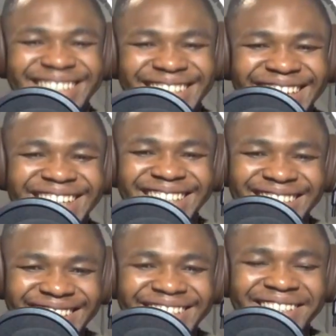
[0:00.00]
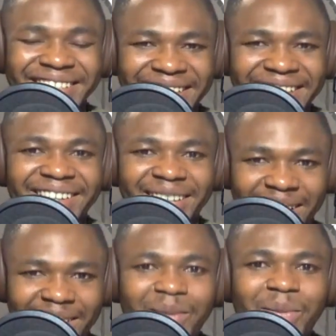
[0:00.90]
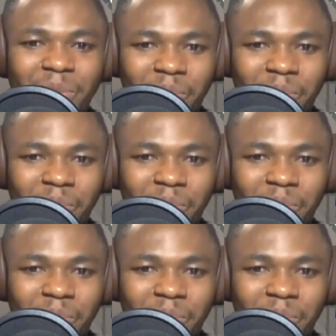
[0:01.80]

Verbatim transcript: so it, it's this kind of reciprocal thing, but it's